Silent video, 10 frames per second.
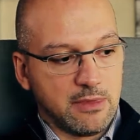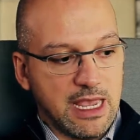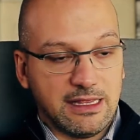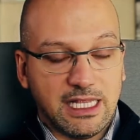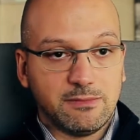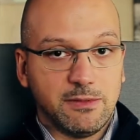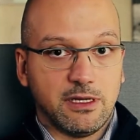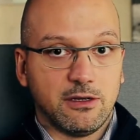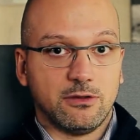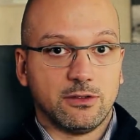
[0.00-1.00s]
And that's
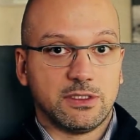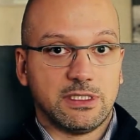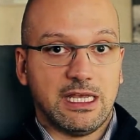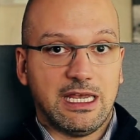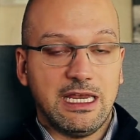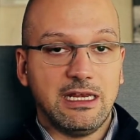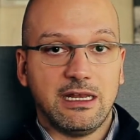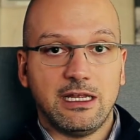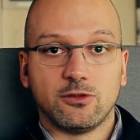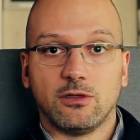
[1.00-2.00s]
because in
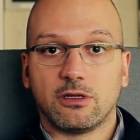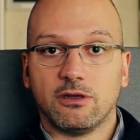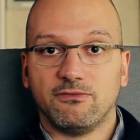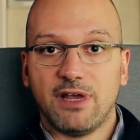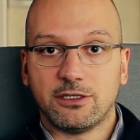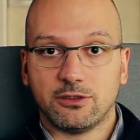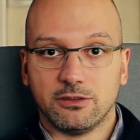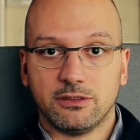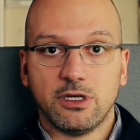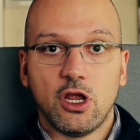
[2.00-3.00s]
natural
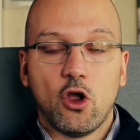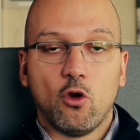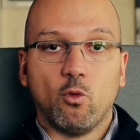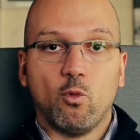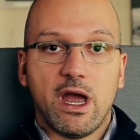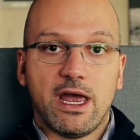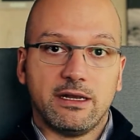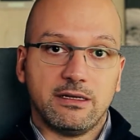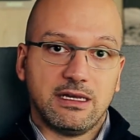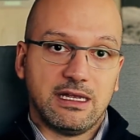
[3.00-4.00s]
convection,
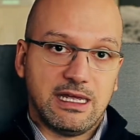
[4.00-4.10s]
when